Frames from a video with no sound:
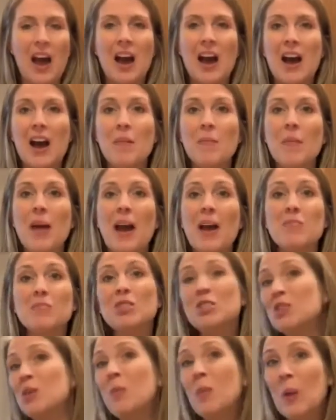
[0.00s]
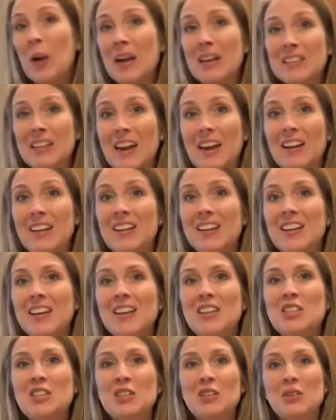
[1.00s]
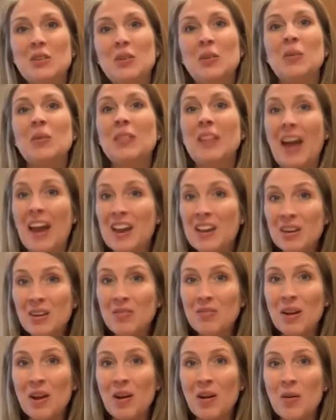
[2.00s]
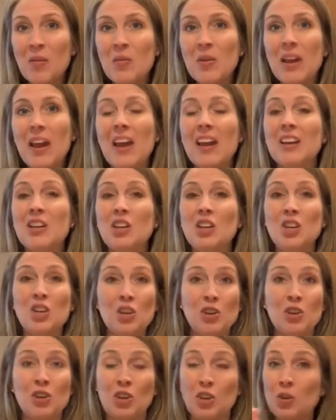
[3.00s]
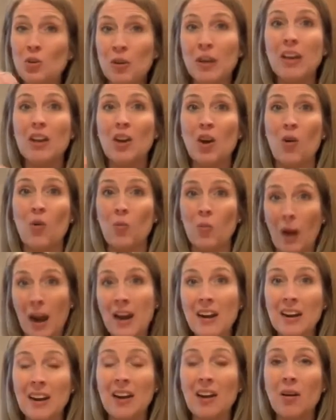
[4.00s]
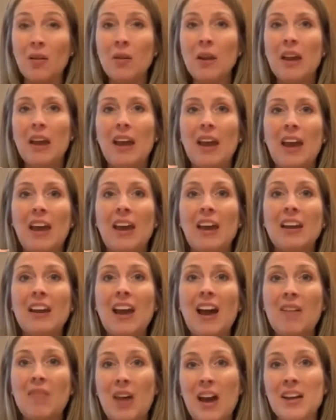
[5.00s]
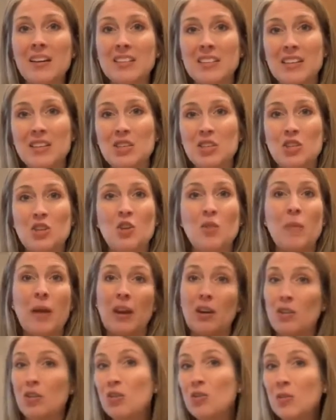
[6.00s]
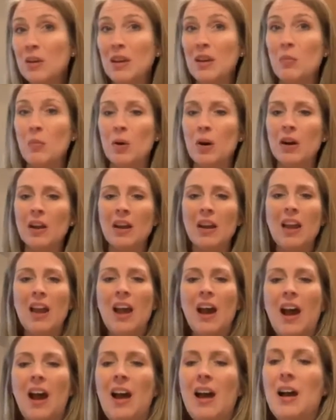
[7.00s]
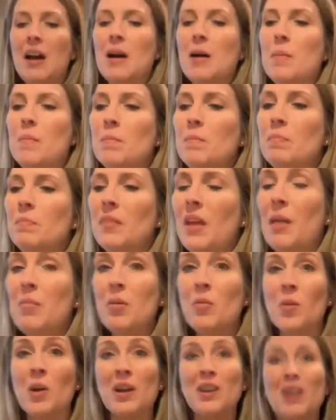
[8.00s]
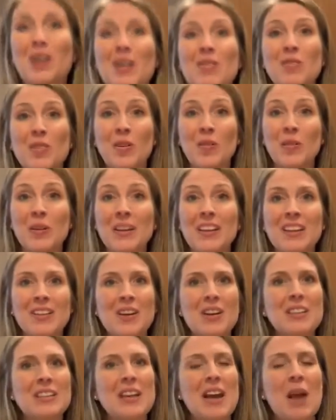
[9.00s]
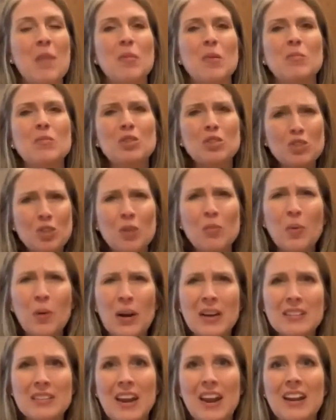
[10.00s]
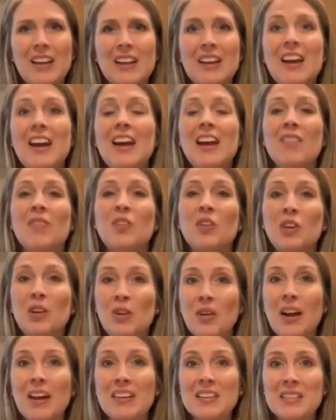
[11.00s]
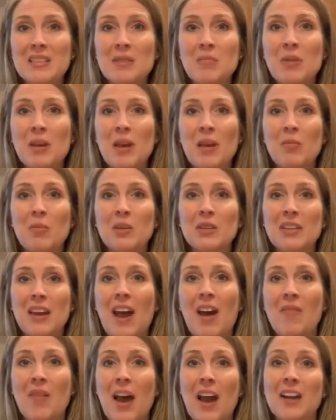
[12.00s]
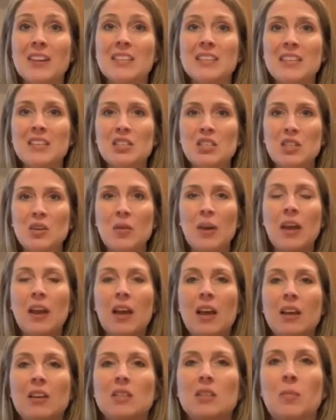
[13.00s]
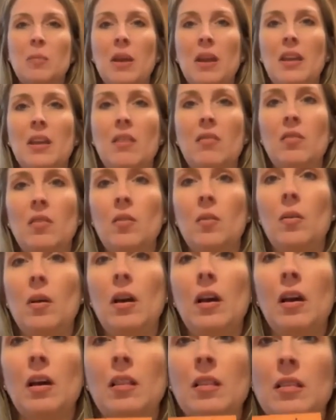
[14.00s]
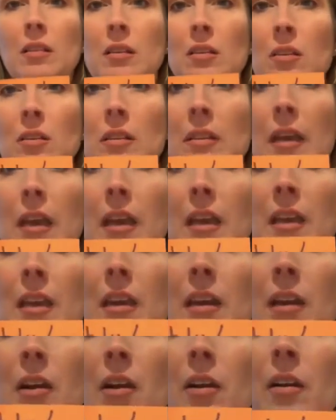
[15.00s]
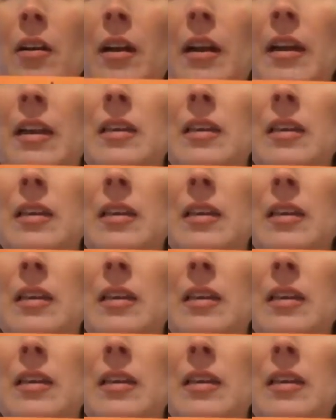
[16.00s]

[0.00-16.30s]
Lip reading: I'm super excited to let you know, and you can go right now and have access to my new ebook. I've been working on it for a really long time. I'm super excited for you guys to be able to have access to it. So I'm going to give you a little link here.